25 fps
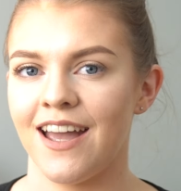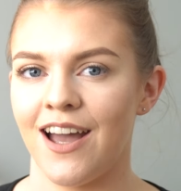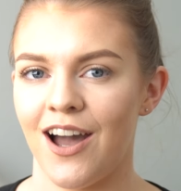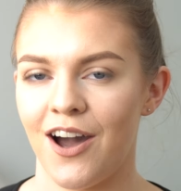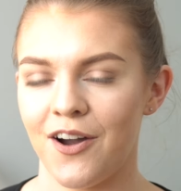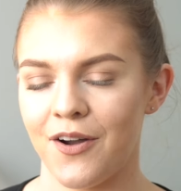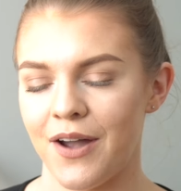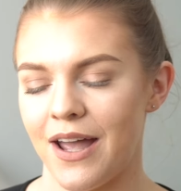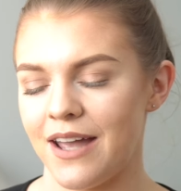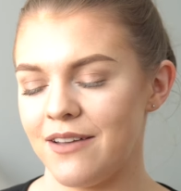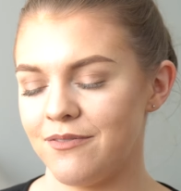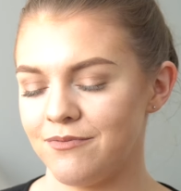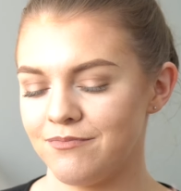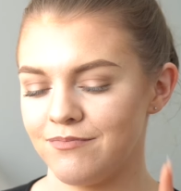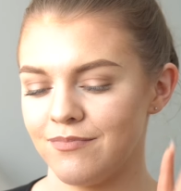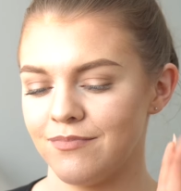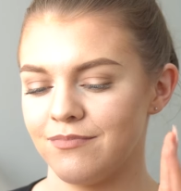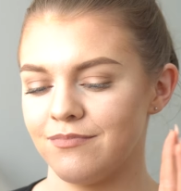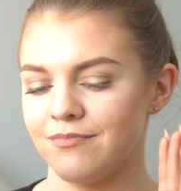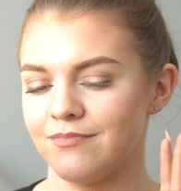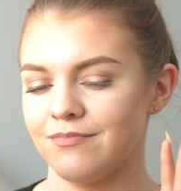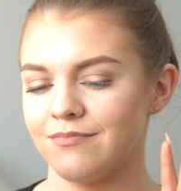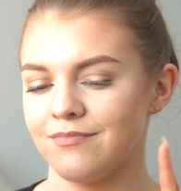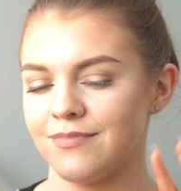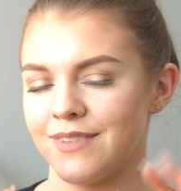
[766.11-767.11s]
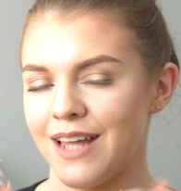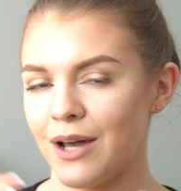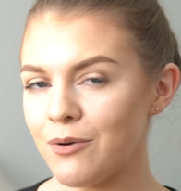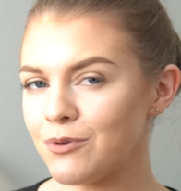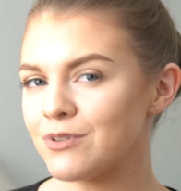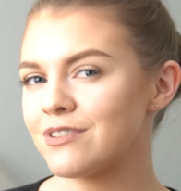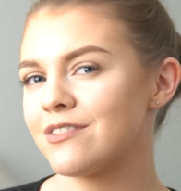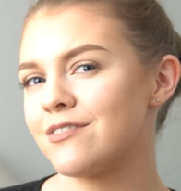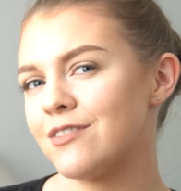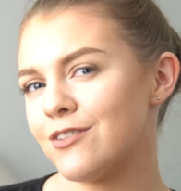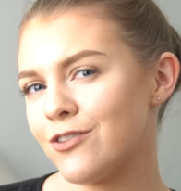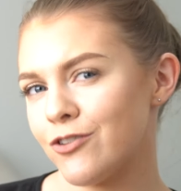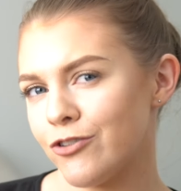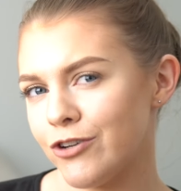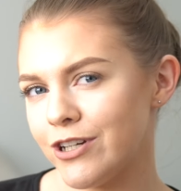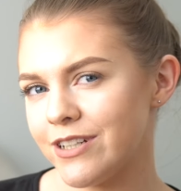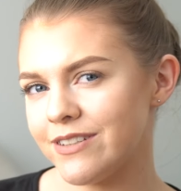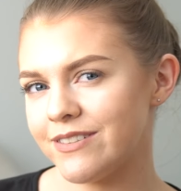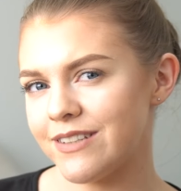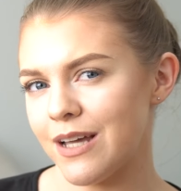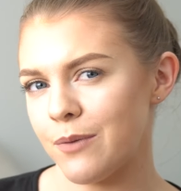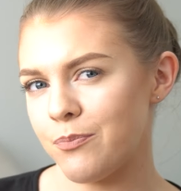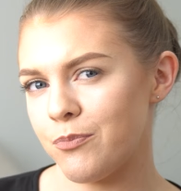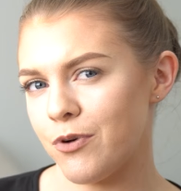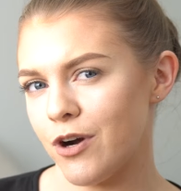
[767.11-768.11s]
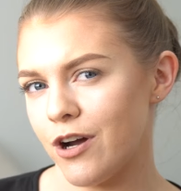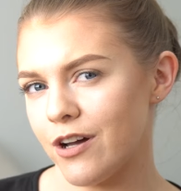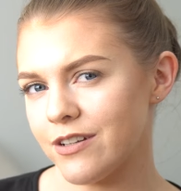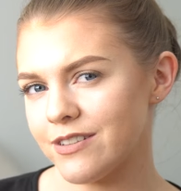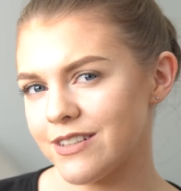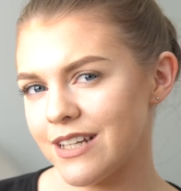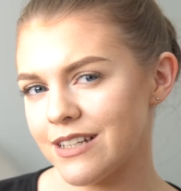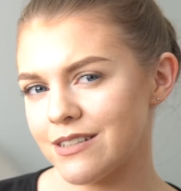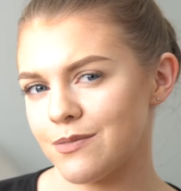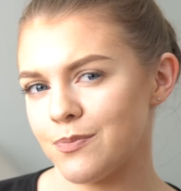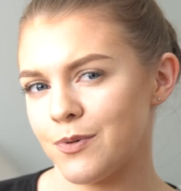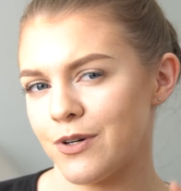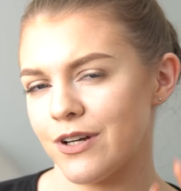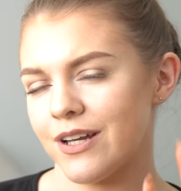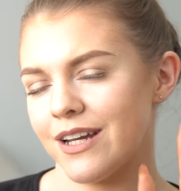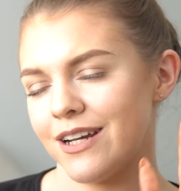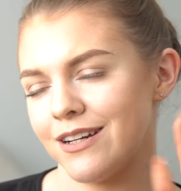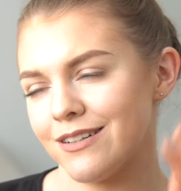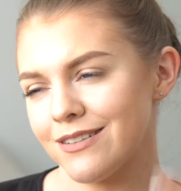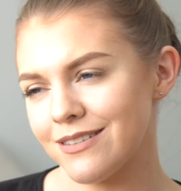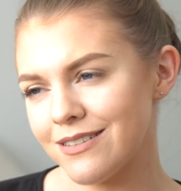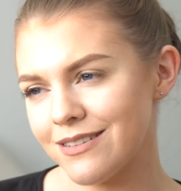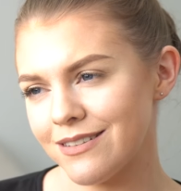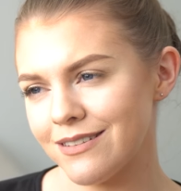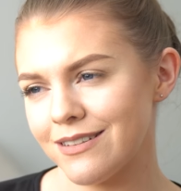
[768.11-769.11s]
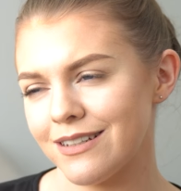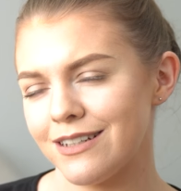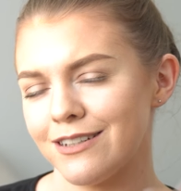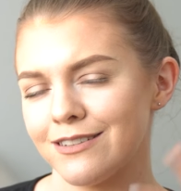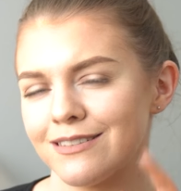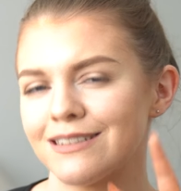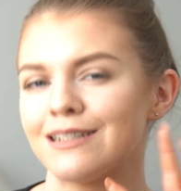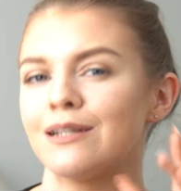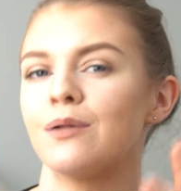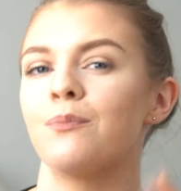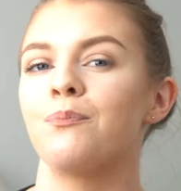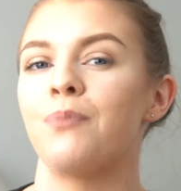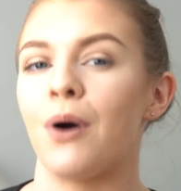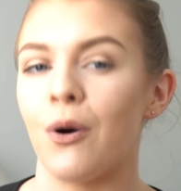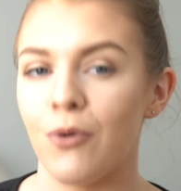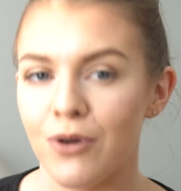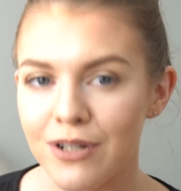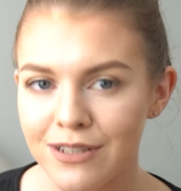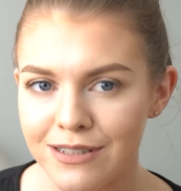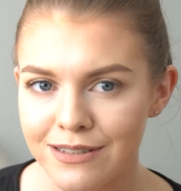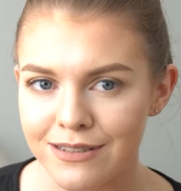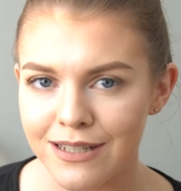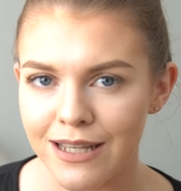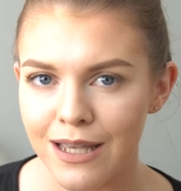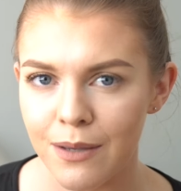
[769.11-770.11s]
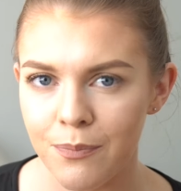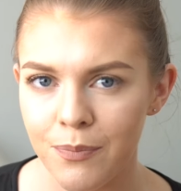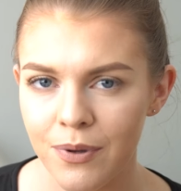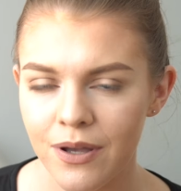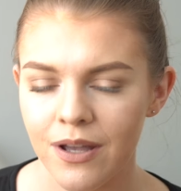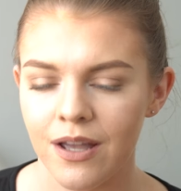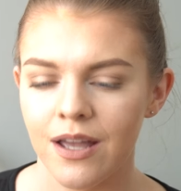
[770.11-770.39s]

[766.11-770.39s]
Okay, that was the 3-step process, but here's a little bonus tip.